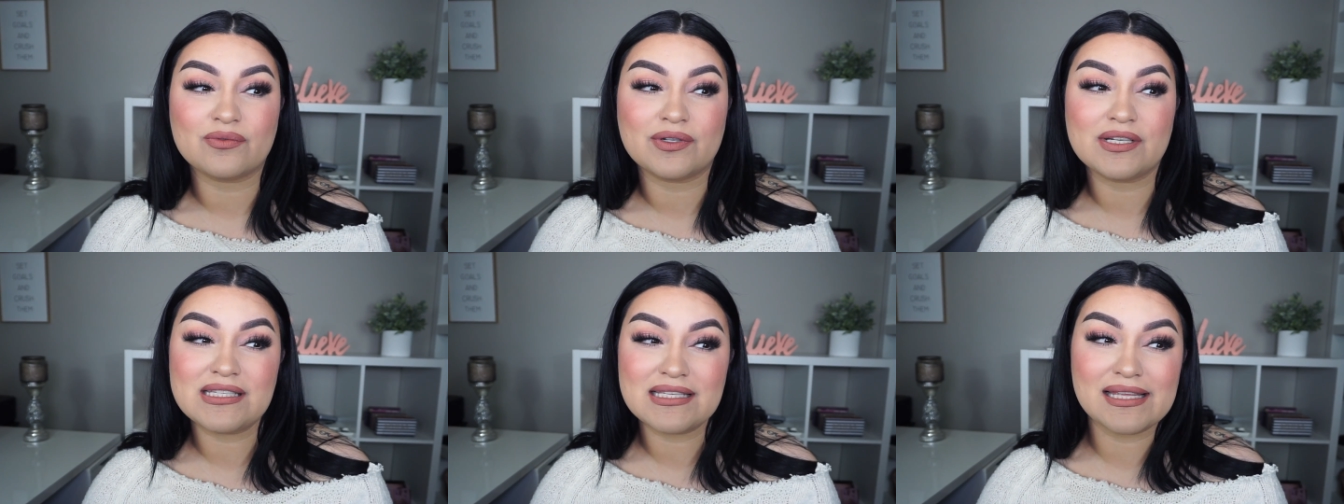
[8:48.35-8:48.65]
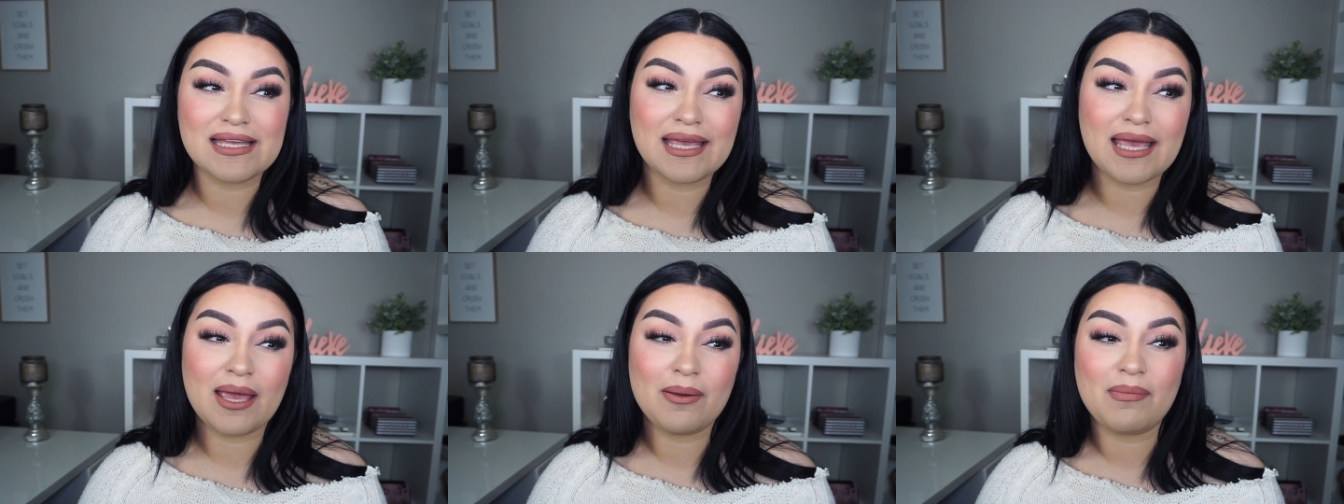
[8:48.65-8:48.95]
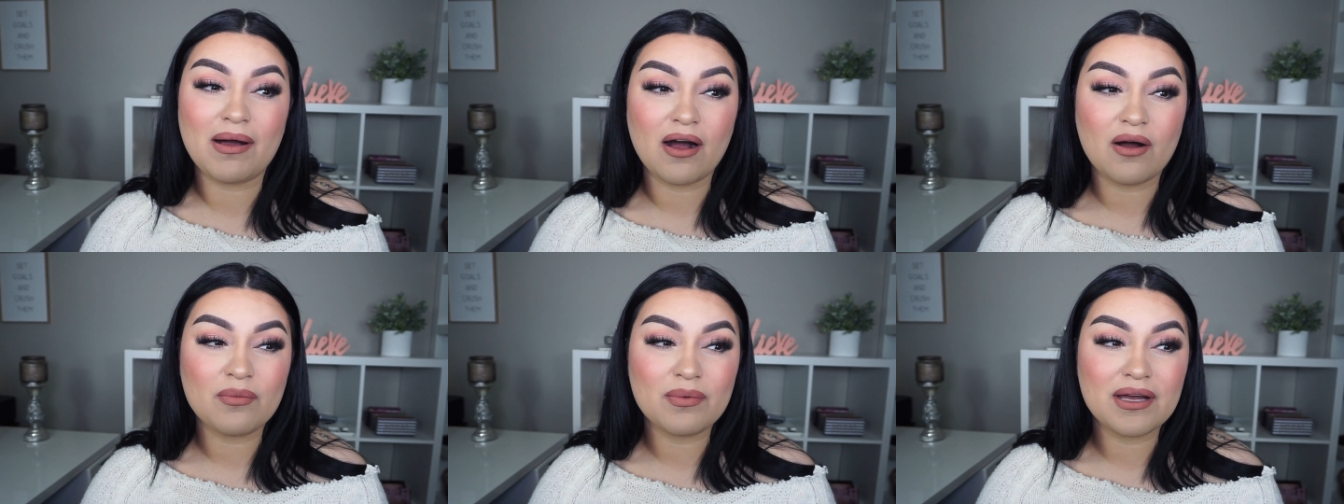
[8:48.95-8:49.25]
recently
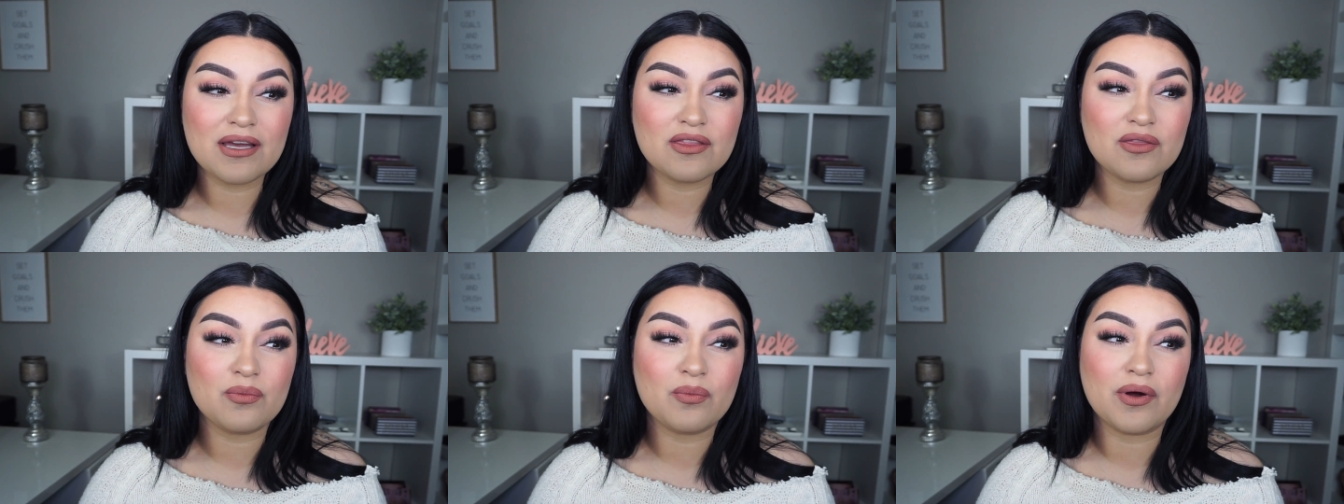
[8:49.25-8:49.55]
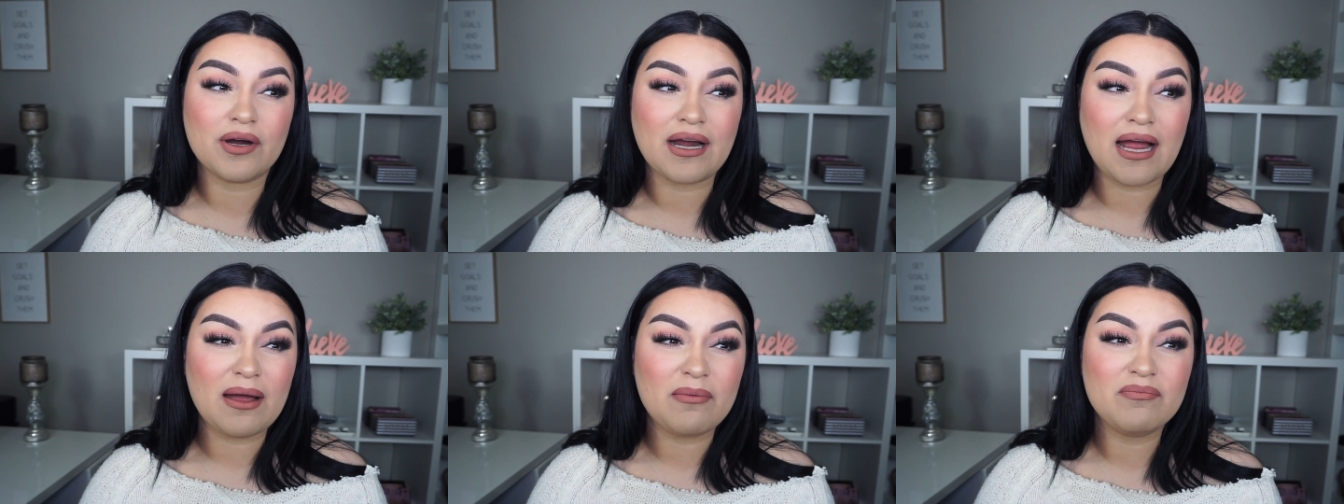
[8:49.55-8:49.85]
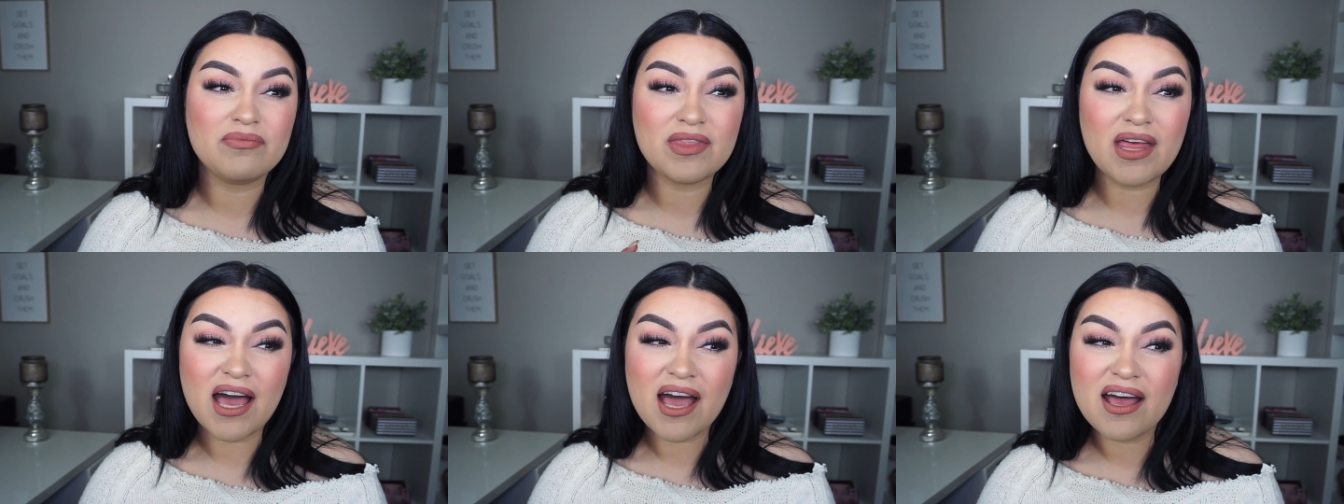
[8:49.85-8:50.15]
came out with where
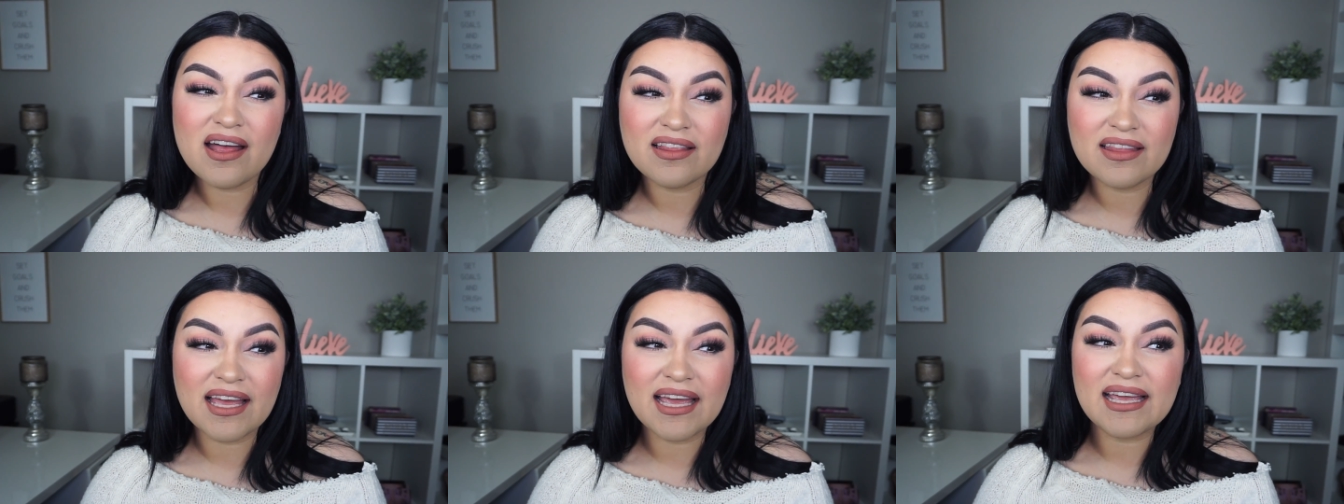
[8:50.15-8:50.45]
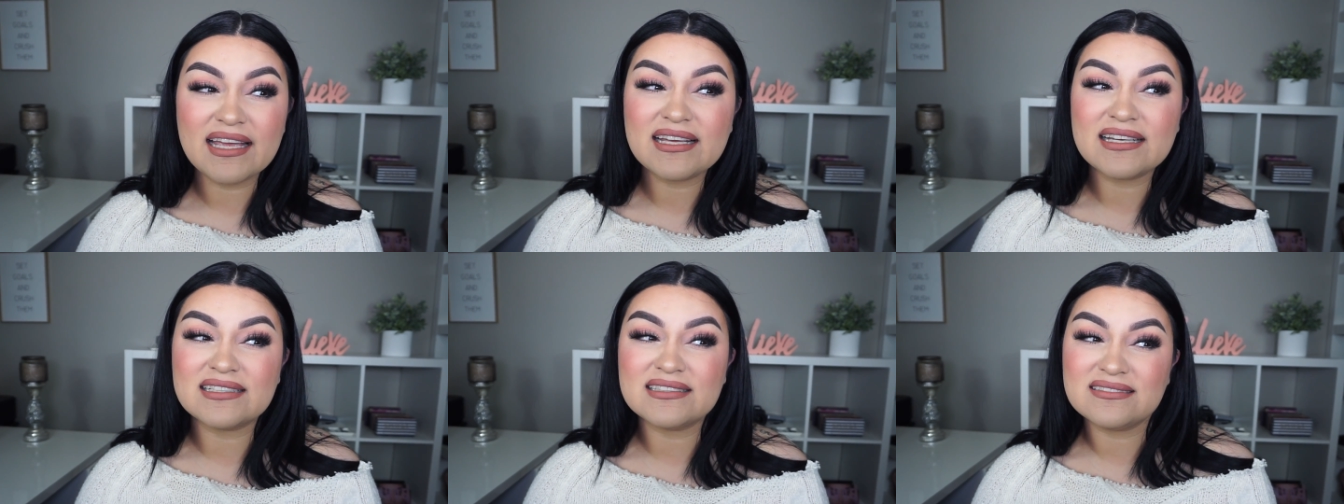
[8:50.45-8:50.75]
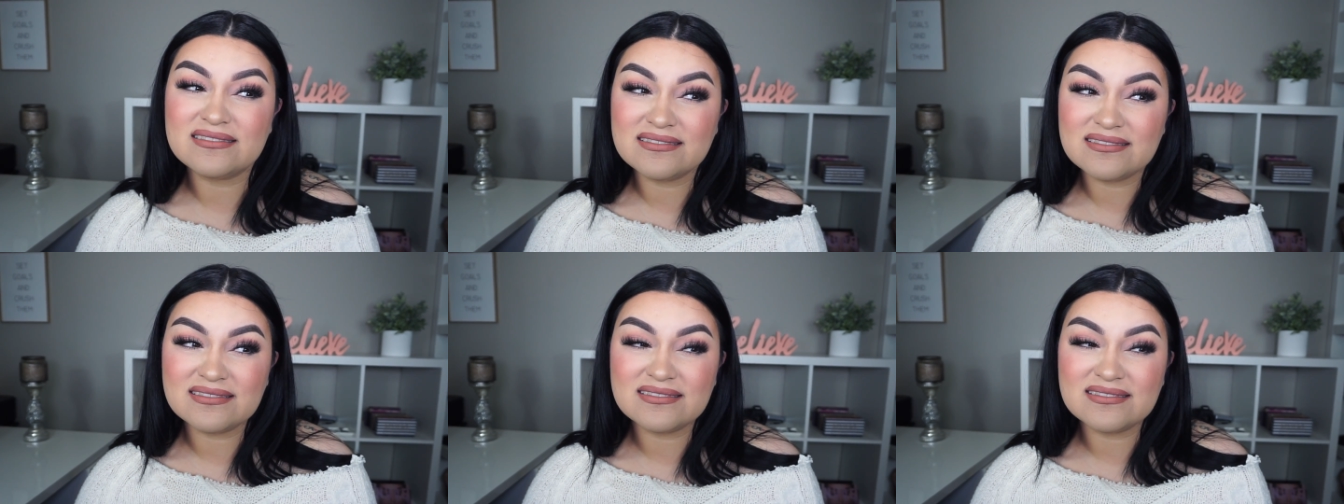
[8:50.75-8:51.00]
I'm not like,